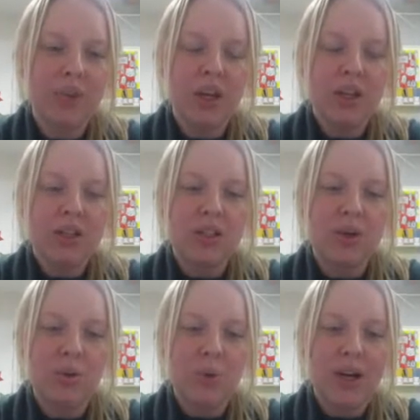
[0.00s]
So
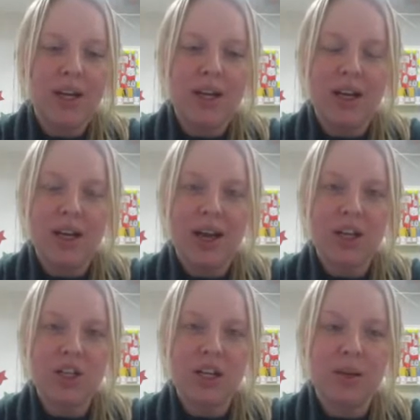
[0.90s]
waning
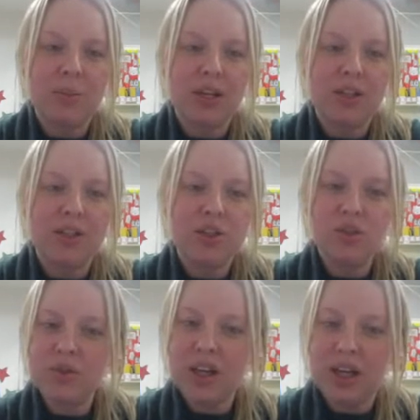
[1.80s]
actually means
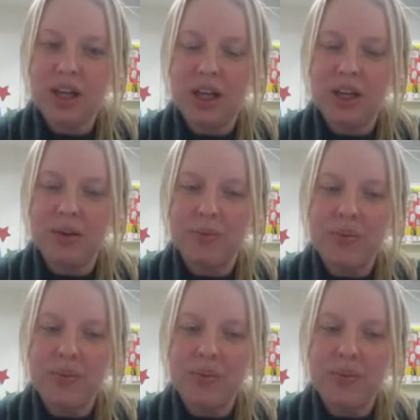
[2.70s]
shrinking,